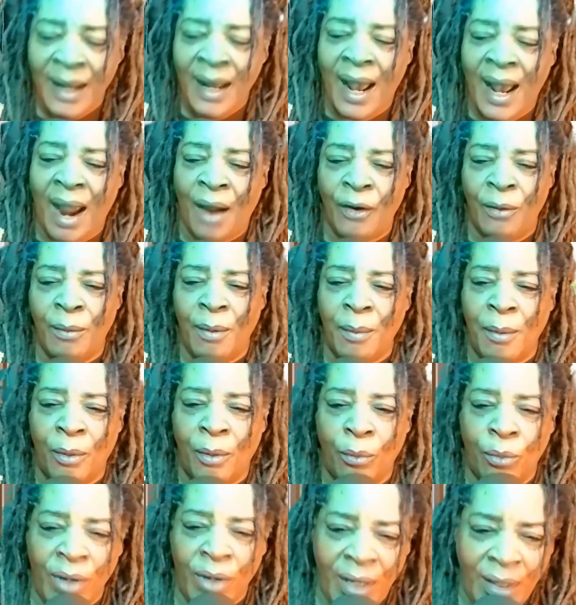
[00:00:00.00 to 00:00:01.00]
I remember
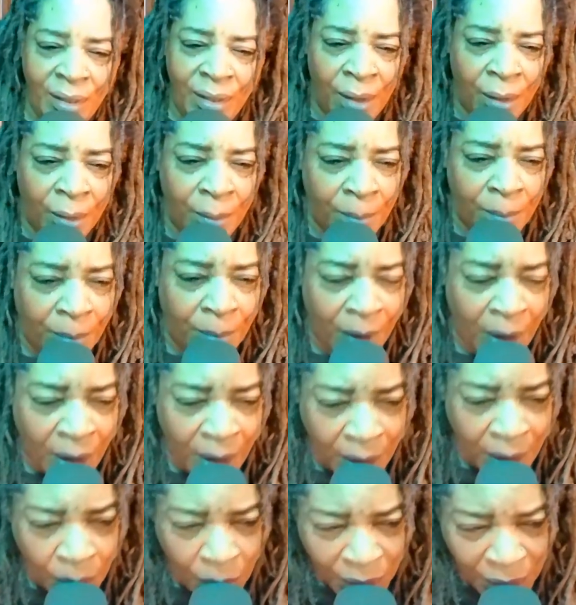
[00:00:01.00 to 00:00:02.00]
reading her
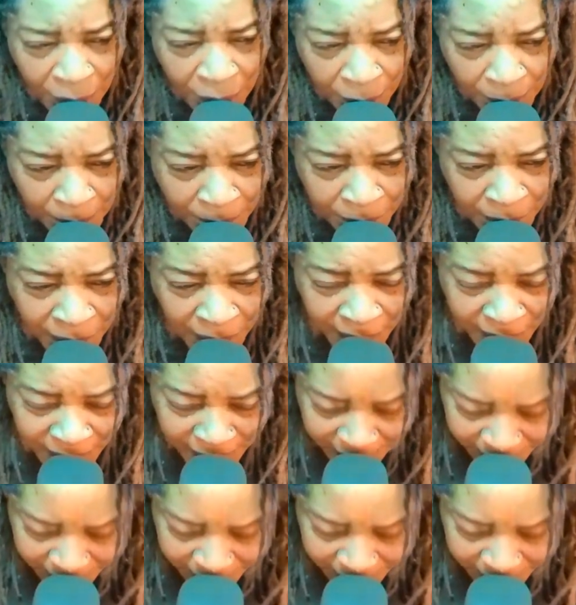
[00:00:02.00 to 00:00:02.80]
uh, one of her books